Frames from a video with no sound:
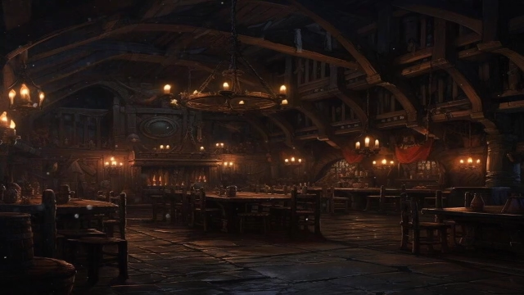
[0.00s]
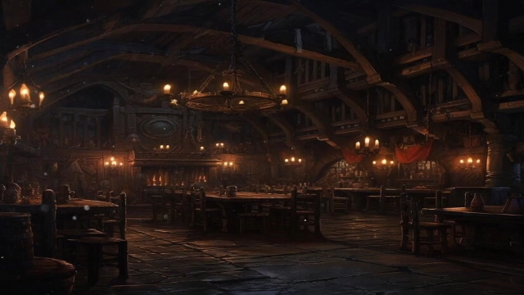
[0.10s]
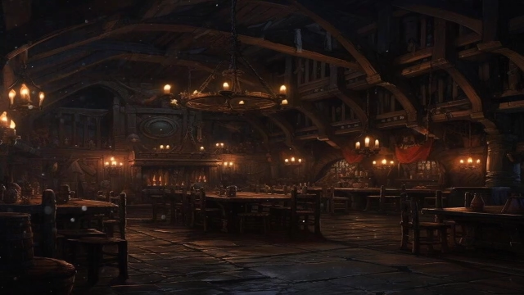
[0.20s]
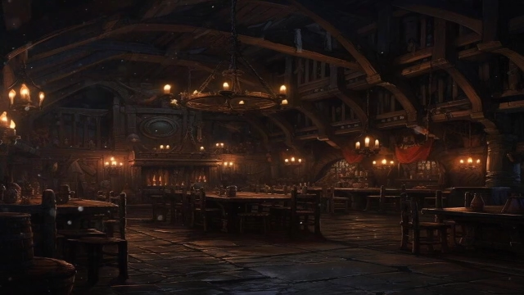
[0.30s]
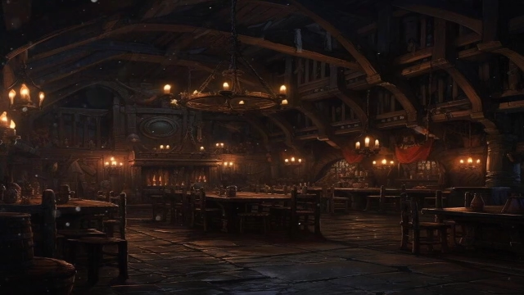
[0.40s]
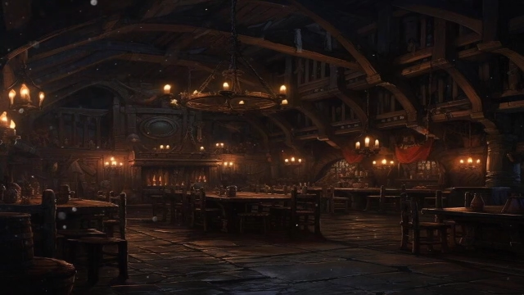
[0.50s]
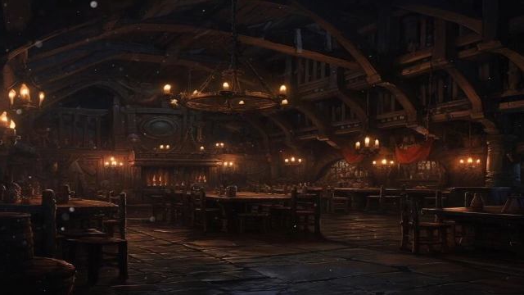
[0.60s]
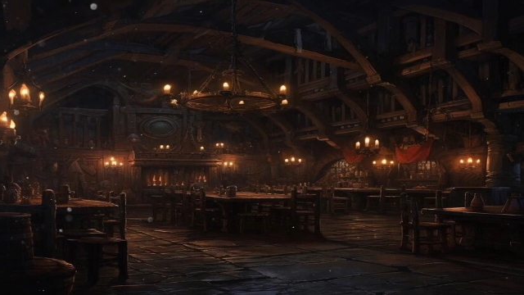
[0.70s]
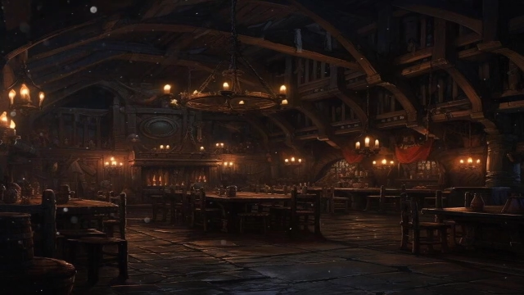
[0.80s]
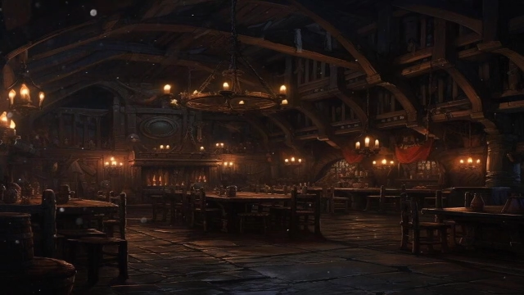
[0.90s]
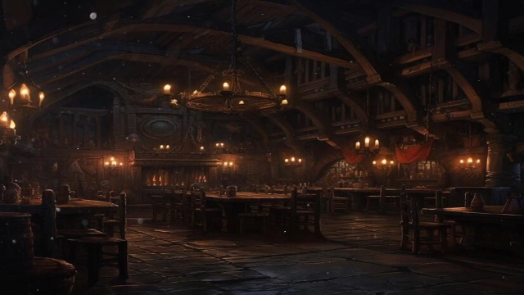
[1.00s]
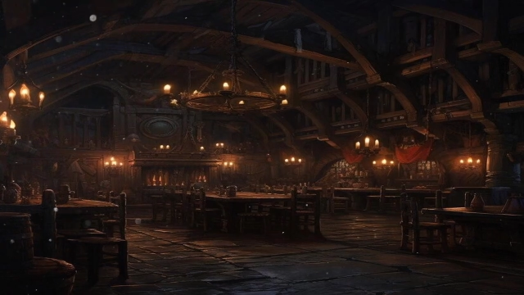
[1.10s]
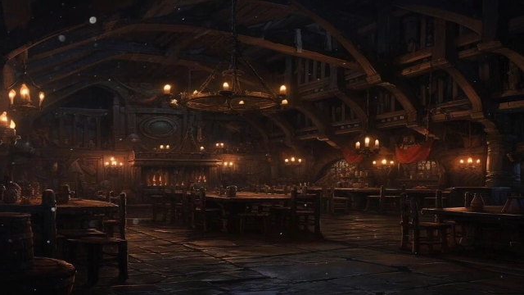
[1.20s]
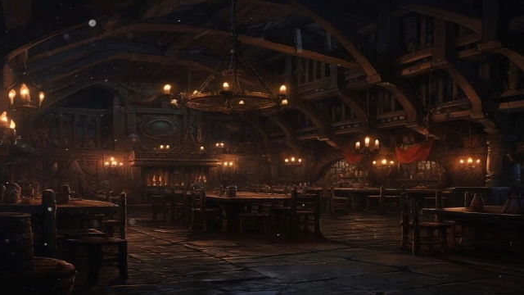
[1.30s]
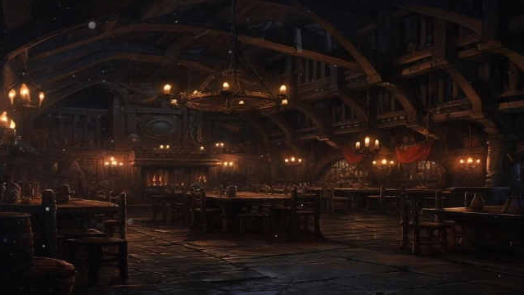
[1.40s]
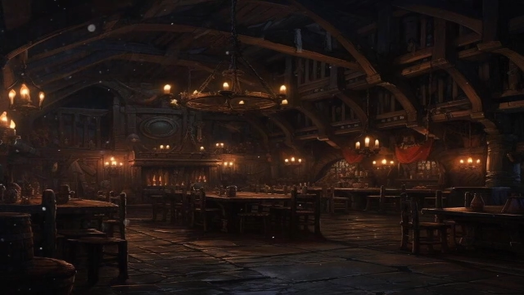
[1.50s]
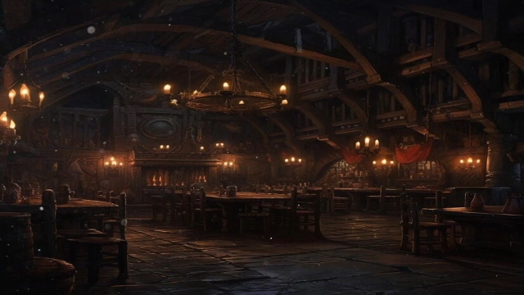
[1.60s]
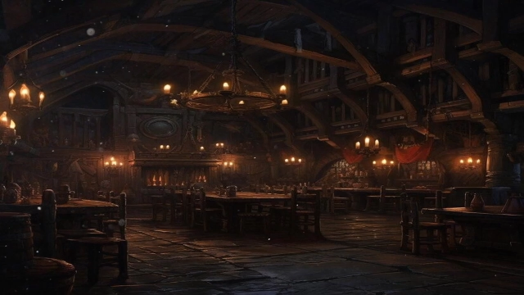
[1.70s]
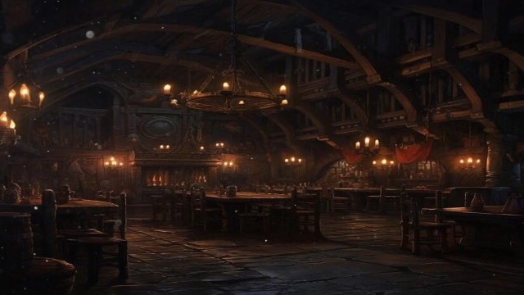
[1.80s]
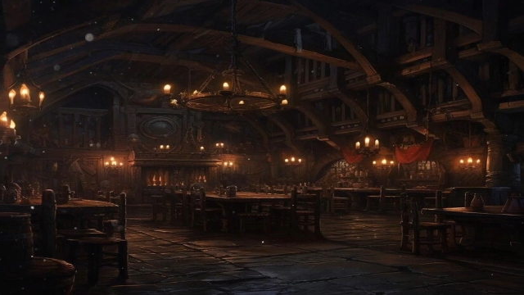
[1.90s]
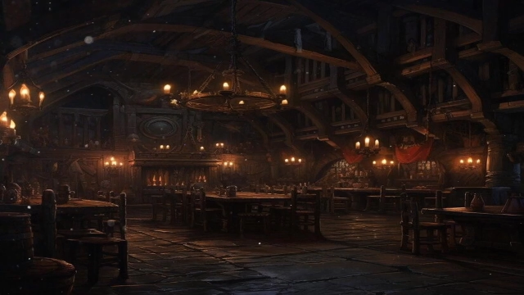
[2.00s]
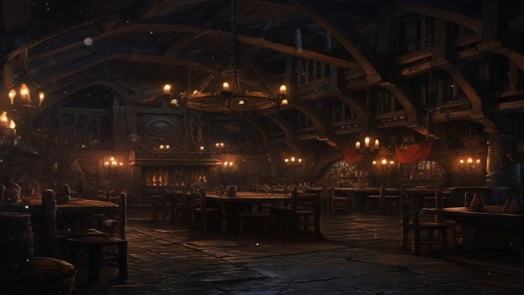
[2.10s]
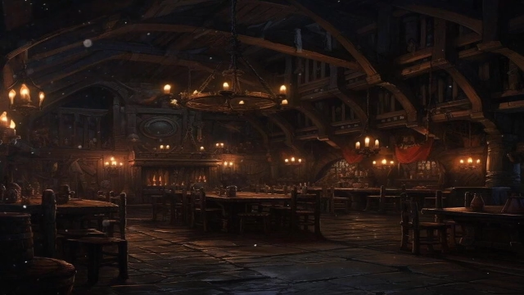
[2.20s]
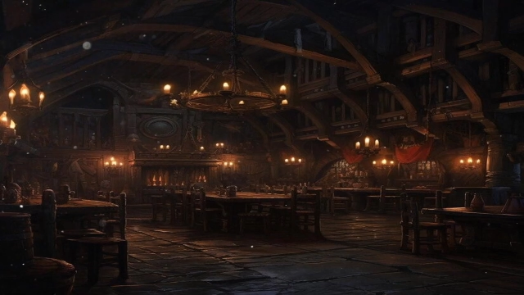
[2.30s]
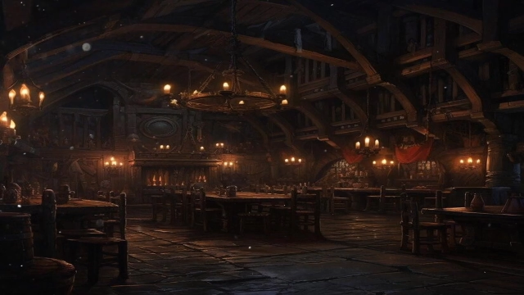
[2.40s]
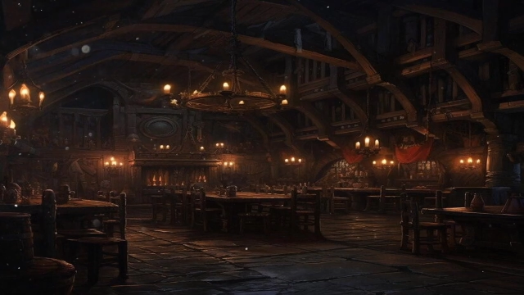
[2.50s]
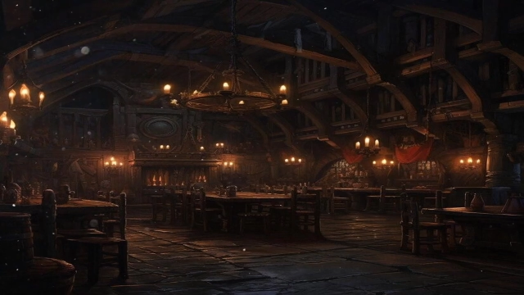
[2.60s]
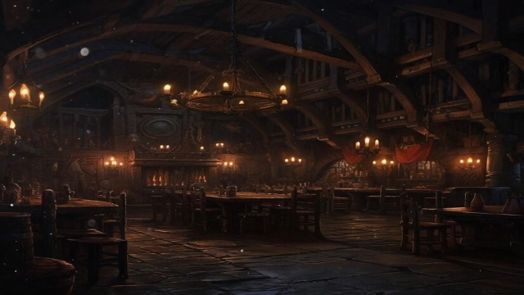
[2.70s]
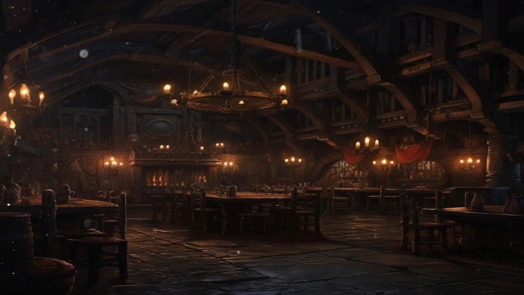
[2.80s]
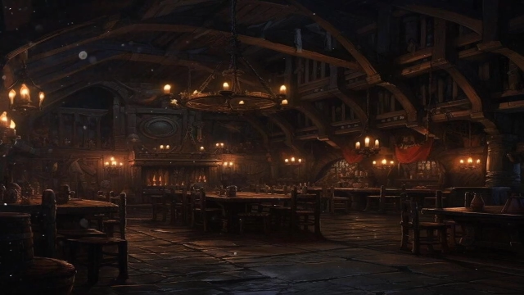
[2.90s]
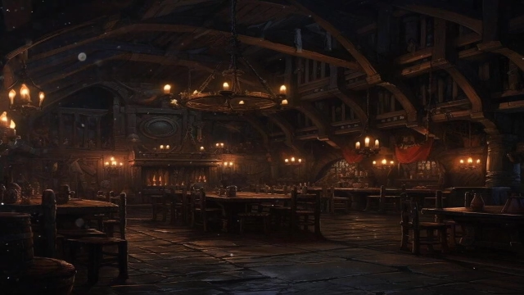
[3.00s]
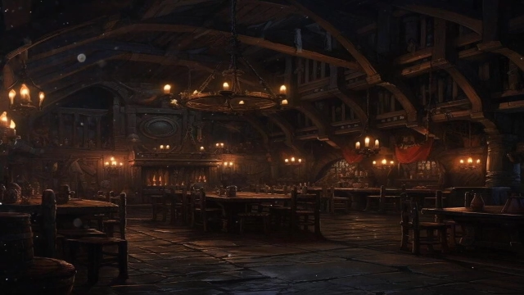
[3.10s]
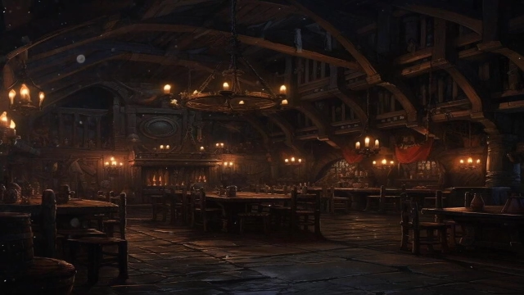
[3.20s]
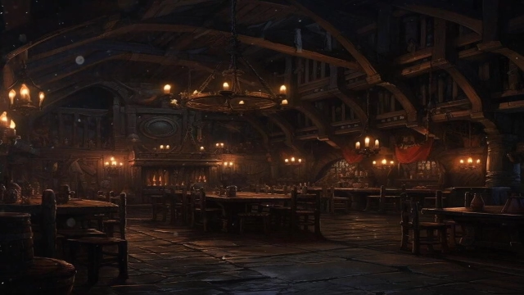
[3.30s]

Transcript: No face is visible, so there are no lips to read.